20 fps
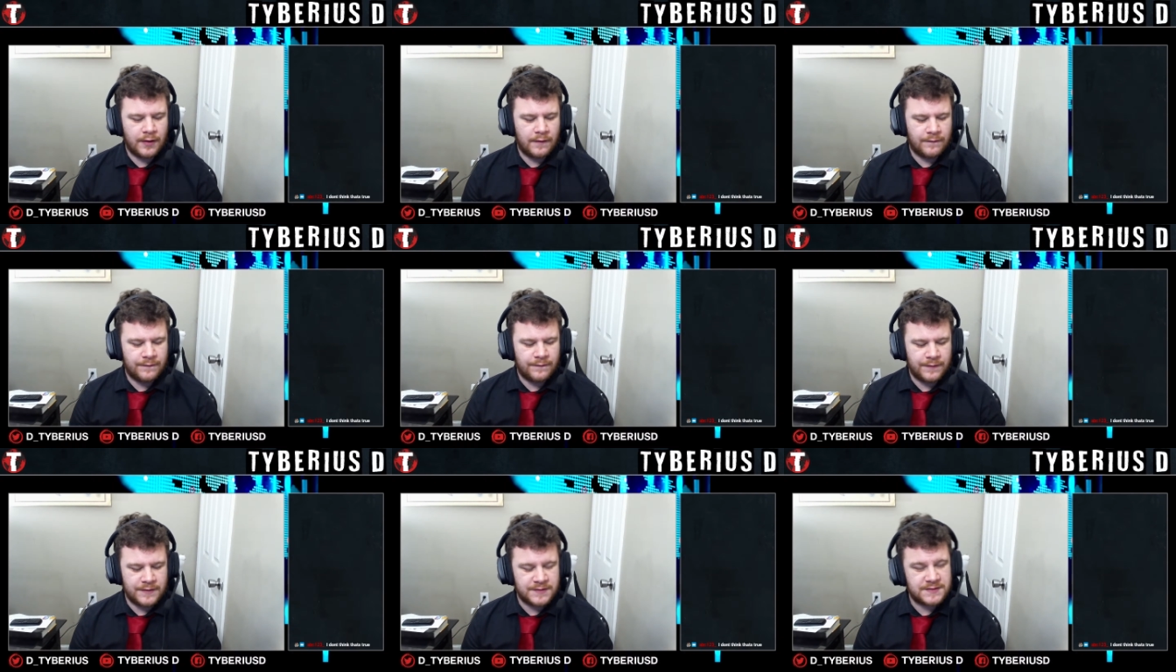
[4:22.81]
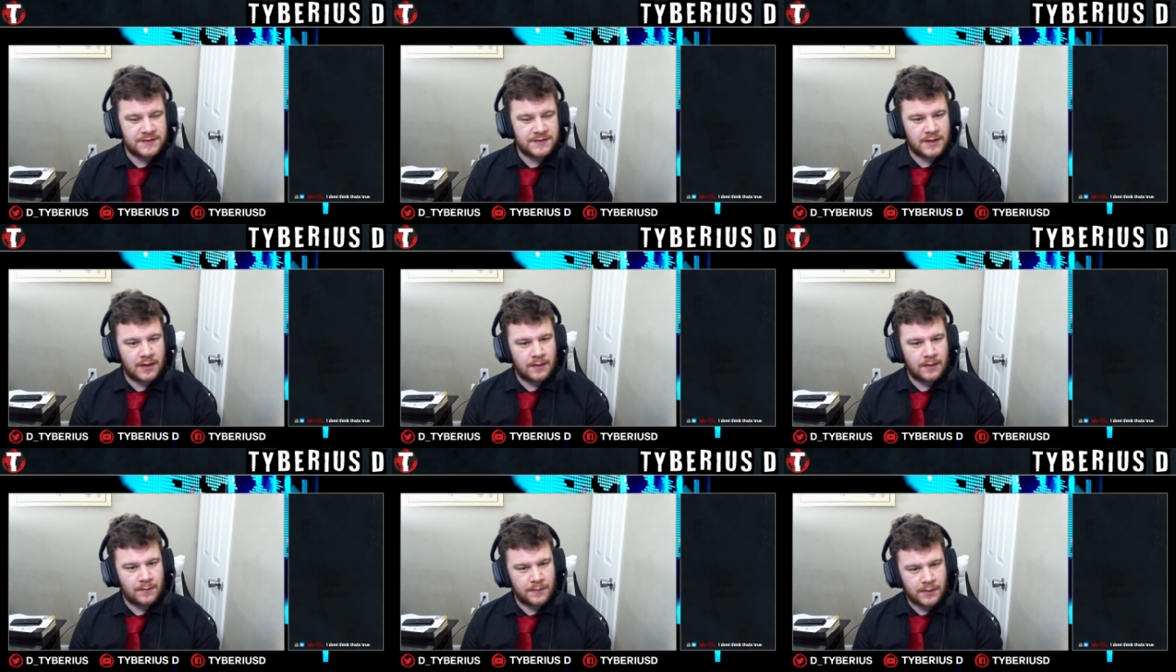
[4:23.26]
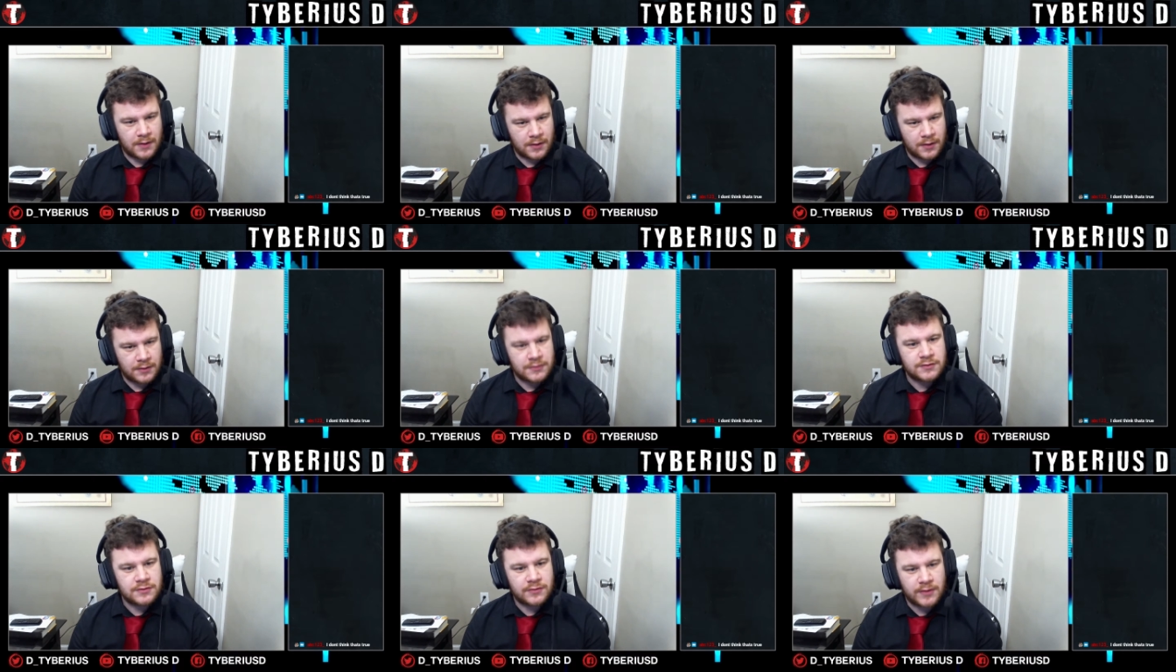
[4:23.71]
of the same
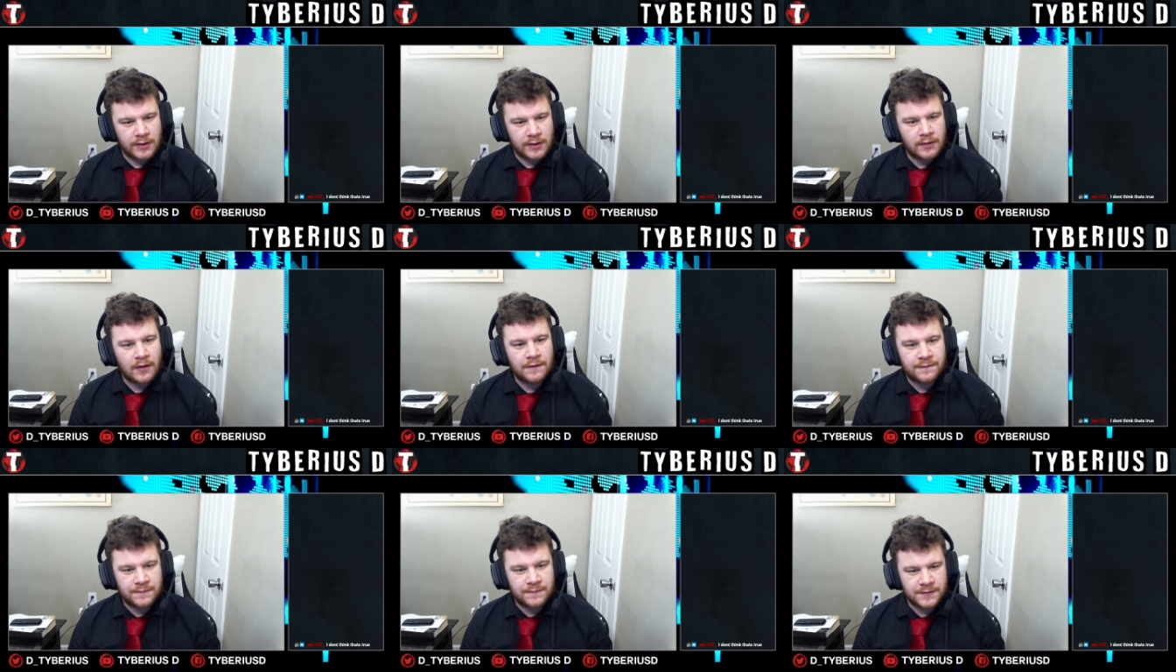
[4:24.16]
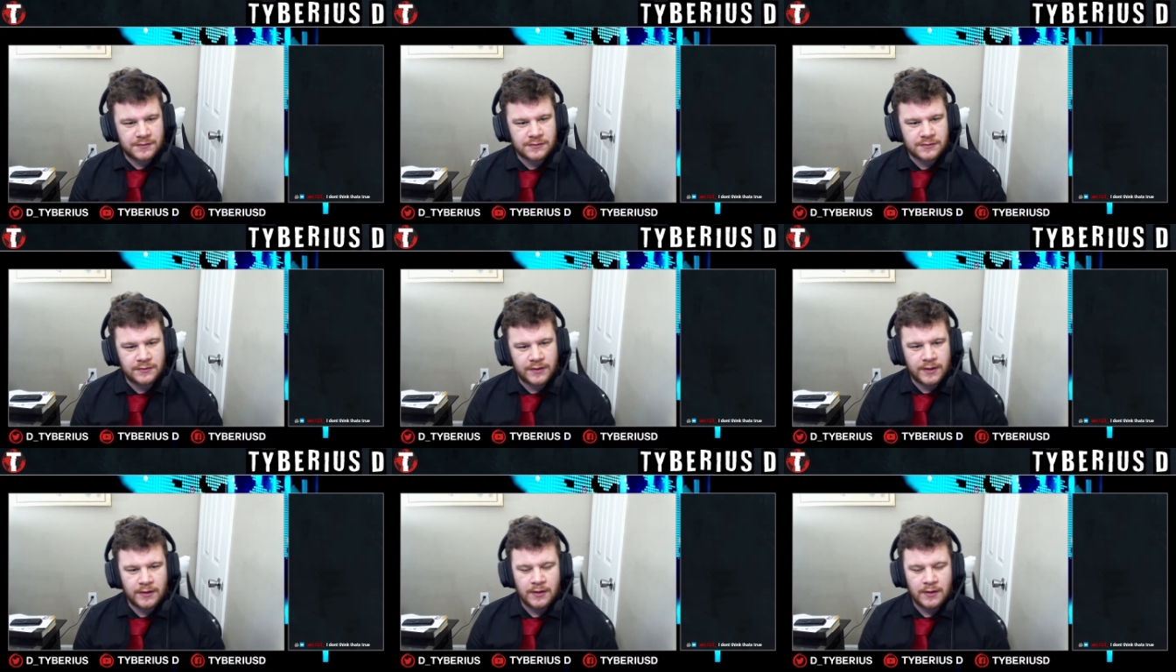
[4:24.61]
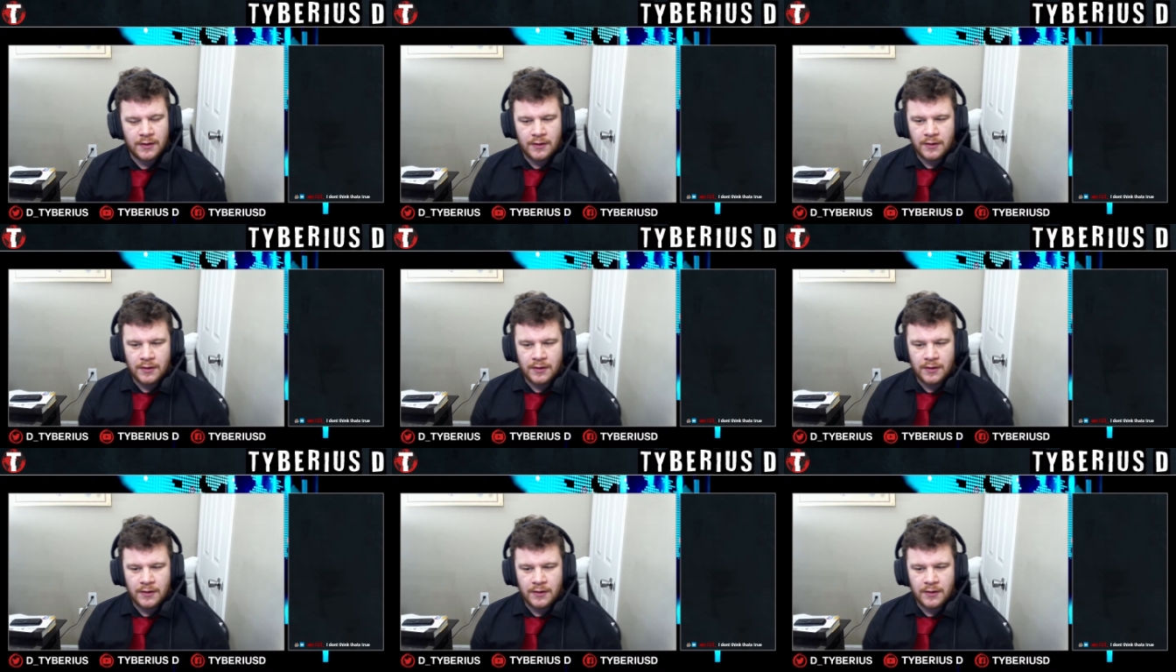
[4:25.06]
country officially.